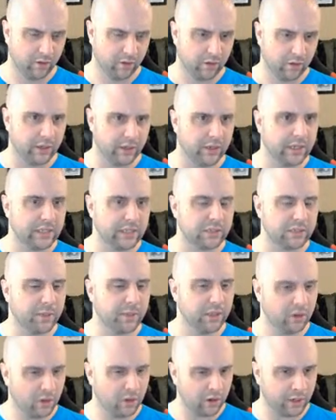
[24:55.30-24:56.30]
It needs to be
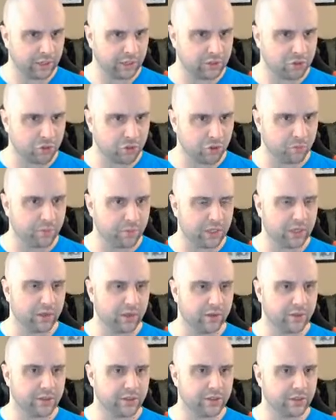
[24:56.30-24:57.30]
a long integer
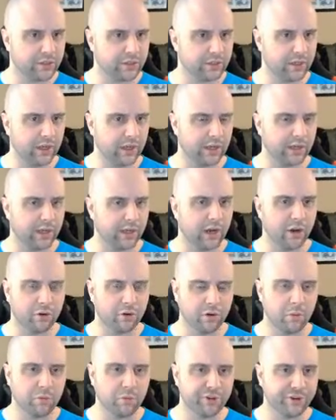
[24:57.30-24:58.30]
because auto
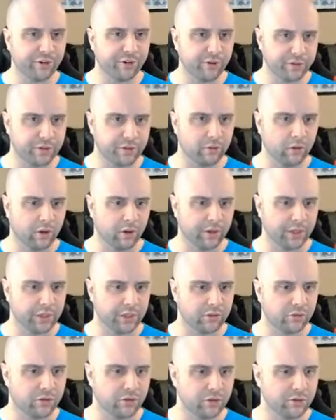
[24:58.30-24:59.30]
numbers are also long
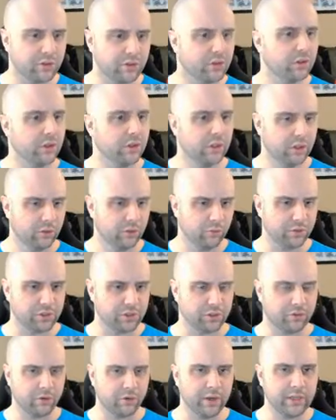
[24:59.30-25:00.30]
integers, which
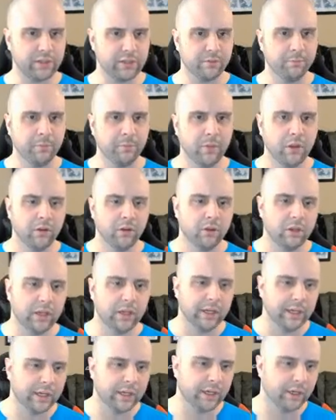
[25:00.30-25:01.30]
is great.
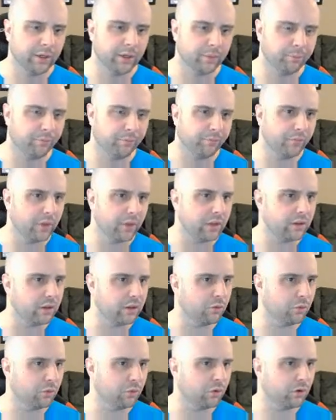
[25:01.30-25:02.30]
And you
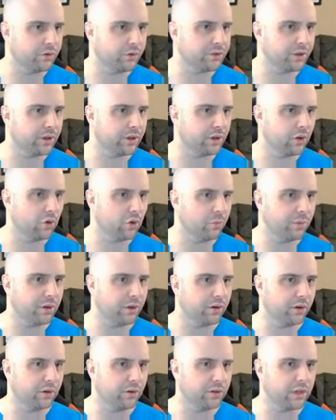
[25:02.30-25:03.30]
know what, we're also going to
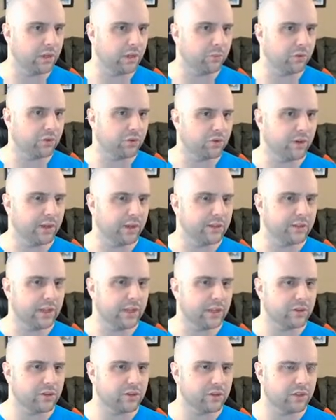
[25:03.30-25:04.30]
open our table
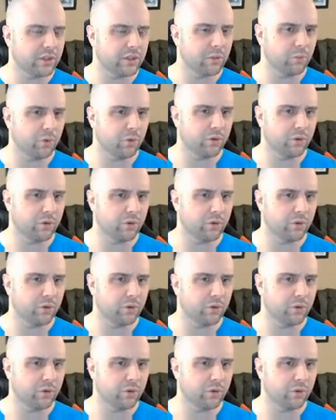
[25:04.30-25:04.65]
transactions number,